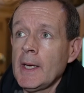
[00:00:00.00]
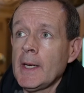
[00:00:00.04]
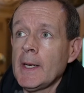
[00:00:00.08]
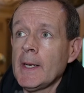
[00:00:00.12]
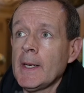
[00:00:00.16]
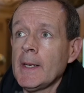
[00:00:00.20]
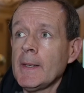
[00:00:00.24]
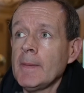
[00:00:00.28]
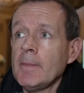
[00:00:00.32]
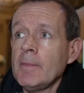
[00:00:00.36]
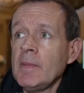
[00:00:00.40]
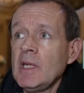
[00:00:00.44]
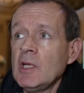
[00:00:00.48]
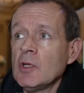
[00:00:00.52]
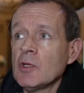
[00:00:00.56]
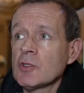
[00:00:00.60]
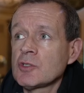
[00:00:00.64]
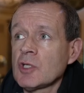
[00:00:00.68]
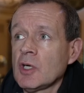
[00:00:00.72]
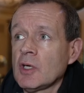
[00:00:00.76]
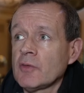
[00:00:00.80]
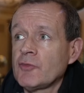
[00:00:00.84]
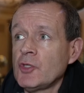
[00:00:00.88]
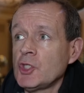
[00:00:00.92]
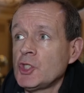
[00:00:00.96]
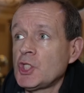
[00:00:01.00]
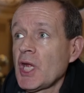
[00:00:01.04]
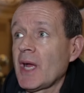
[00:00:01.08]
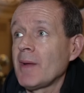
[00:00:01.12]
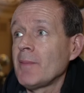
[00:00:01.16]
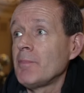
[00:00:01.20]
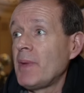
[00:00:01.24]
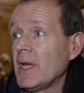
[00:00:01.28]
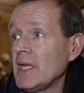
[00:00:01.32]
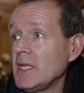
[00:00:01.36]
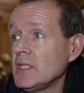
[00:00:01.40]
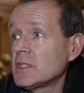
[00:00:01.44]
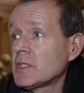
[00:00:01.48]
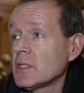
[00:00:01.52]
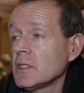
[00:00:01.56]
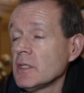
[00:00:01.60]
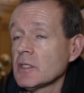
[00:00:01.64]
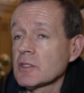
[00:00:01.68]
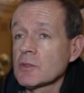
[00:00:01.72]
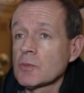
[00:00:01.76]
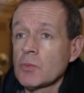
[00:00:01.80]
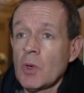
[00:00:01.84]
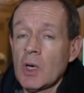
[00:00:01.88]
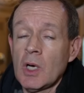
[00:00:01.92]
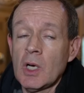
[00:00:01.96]
Um, he looked after Jack Bateson
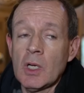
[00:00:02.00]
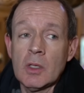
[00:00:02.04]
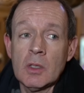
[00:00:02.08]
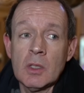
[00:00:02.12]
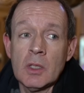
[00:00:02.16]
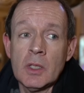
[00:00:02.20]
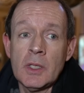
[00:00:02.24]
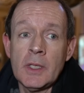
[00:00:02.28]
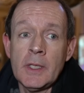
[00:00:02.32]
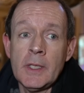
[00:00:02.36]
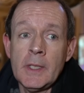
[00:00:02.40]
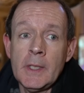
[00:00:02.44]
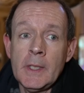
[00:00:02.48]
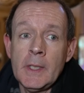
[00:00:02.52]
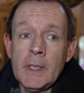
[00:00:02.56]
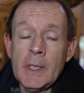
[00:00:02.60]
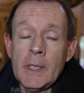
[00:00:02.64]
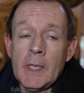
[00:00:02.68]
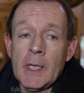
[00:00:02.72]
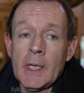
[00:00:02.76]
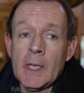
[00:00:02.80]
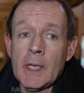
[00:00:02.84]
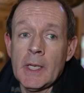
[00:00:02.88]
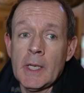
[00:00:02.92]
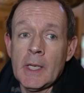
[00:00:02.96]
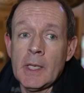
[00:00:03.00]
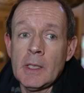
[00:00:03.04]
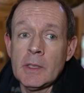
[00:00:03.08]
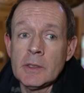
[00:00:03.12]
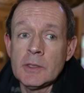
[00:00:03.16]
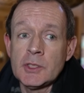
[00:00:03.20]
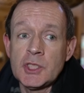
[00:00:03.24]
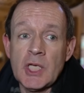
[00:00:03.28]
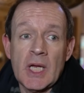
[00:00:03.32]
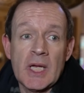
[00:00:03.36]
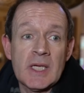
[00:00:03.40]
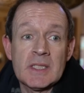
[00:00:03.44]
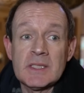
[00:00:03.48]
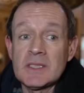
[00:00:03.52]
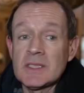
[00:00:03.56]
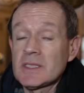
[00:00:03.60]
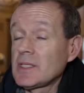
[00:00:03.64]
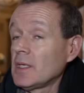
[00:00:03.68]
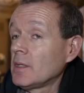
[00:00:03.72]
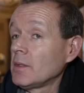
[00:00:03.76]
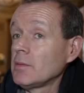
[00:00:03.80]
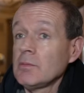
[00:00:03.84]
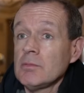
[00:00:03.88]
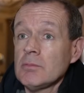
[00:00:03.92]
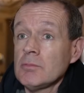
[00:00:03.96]
as well, and uh, Jack's
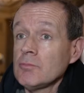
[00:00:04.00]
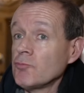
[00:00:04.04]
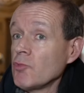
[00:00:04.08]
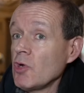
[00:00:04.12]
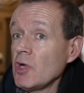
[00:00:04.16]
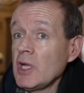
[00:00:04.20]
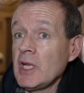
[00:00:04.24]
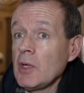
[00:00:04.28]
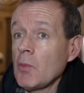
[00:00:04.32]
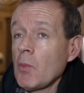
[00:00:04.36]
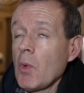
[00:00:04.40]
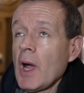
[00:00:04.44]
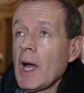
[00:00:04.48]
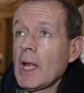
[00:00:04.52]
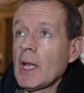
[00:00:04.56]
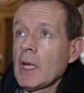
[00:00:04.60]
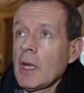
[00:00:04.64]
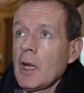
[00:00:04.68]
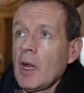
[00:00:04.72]
done really well.